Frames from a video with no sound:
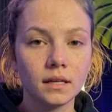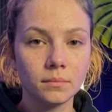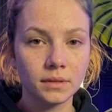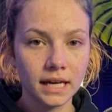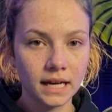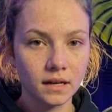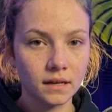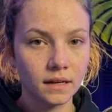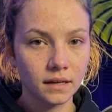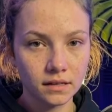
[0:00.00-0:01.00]
player,
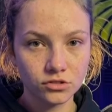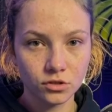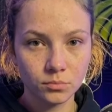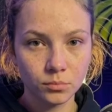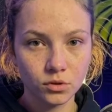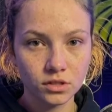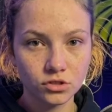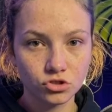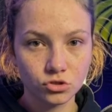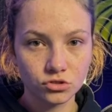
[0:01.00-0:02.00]
so that people can
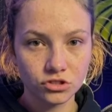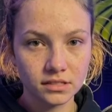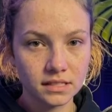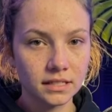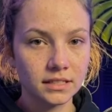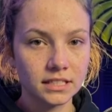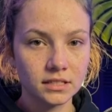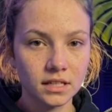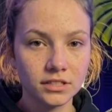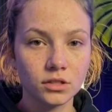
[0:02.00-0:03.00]
choose
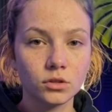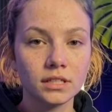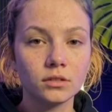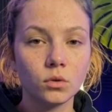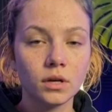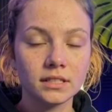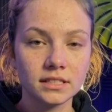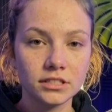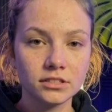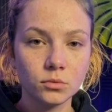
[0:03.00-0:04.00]
either as a grid or
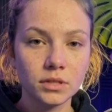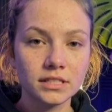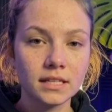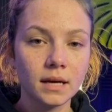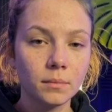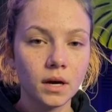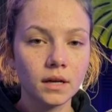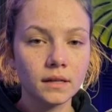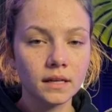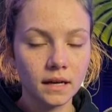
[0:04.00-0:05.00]
with a
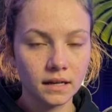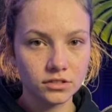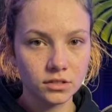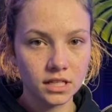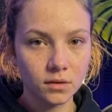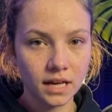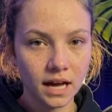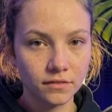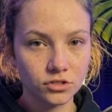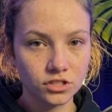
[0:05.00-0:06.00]
sidebar. So here we
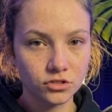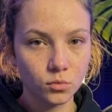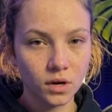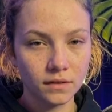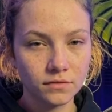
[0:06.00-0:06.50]
have just one